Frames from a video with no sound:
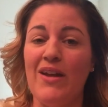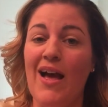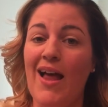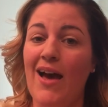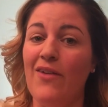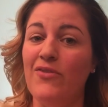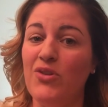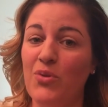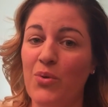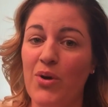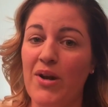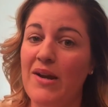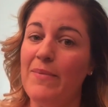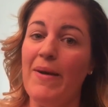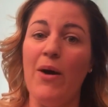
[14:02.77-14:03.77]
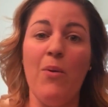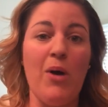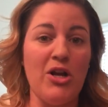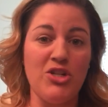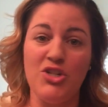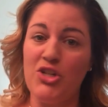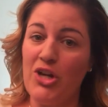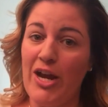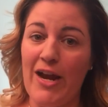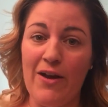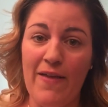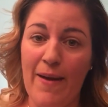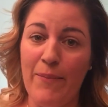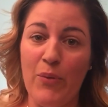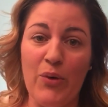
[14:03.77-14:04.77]
not having to worry about washing your hair
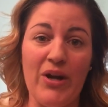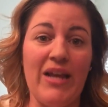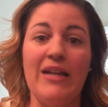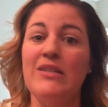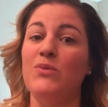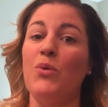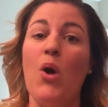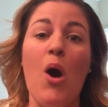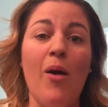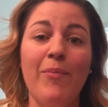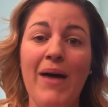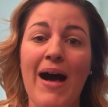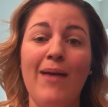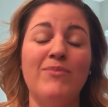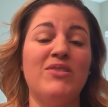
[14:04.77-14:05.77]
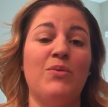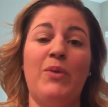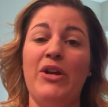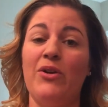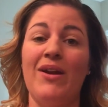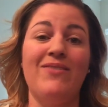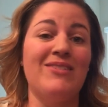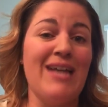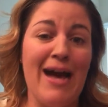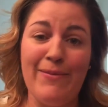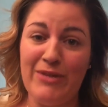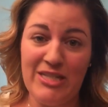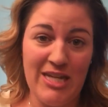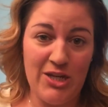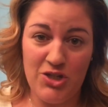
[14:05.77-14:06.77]
that morning because we're all moms and we don't have
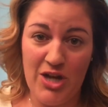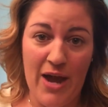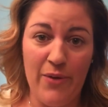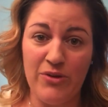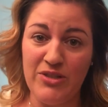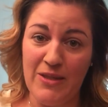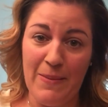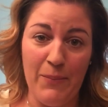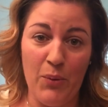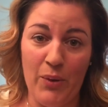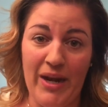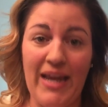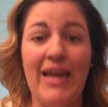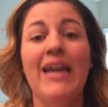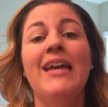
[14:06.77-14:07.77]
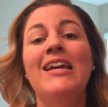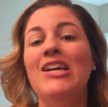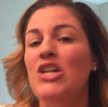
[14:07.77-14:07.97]
time to take showers in the morning.